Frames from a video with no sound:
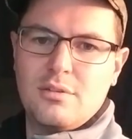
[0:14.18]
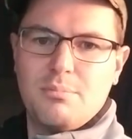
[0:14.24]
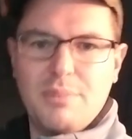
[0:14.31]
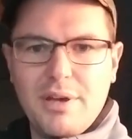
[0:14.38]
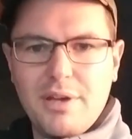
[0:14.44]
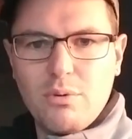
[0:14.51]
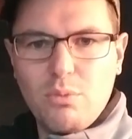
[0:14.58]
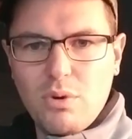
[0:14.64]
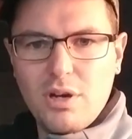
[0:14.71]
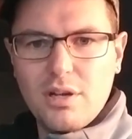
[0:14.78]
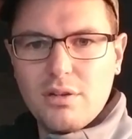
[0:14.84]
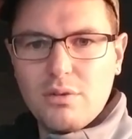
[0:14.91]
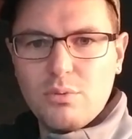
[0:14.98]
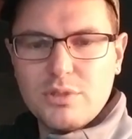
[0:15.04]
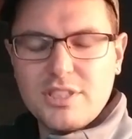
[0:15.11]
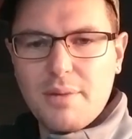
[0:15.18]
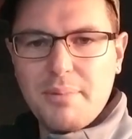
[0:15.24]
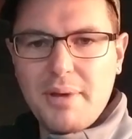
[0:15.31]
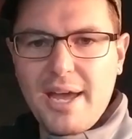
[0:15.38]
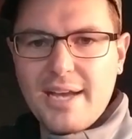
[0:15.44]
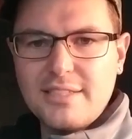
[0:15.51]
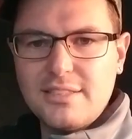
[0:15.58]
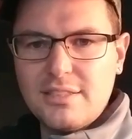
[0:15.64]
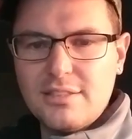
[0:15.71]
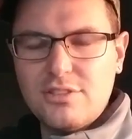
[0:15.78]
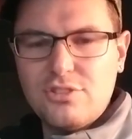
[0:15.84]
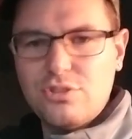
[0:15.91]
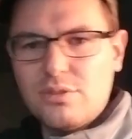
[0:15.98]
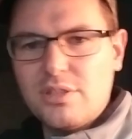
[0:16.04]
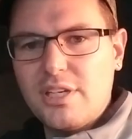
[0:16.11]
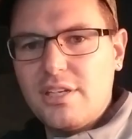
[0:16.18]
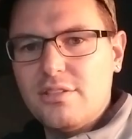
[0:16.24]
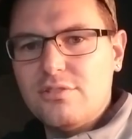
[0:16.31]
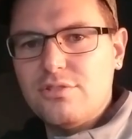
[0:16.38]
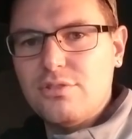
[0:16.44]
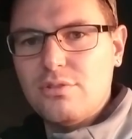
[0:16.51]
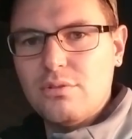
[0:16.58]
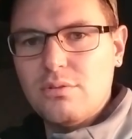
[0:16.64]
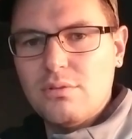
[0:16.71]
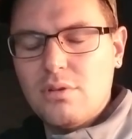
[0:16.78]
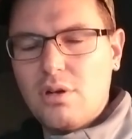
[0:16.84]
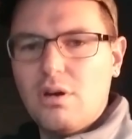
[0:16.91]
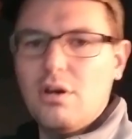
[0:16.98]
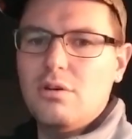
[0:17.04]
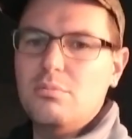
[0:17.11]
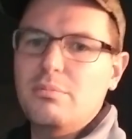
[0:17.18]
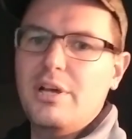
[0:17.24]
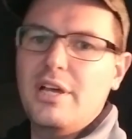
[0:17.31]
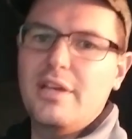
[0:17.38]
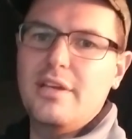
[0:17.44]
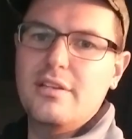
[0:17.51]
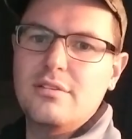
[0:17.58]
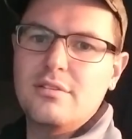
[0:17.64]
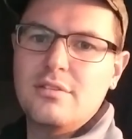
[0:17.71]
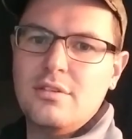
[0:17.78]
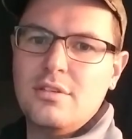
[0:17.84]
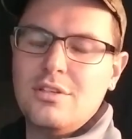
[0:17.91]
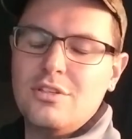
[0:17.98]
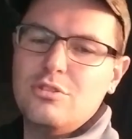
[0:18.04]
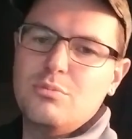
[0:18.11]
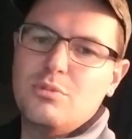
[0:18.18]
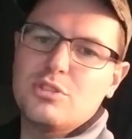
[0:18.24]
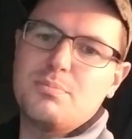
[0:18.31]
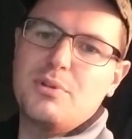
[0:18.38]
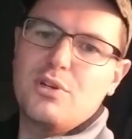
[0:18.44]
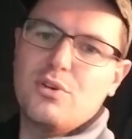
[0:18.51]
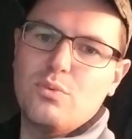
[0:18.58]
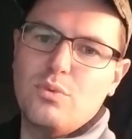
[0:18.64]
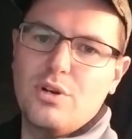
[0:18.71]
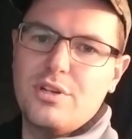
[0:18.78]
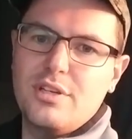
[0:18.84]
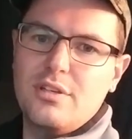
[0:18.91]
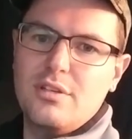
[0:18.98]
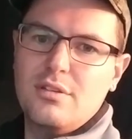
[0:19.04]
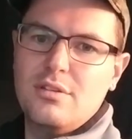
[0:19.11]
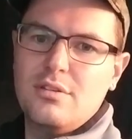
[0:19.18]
Man, what? What type of accident did you get into? Oh, man. You must be a rookie.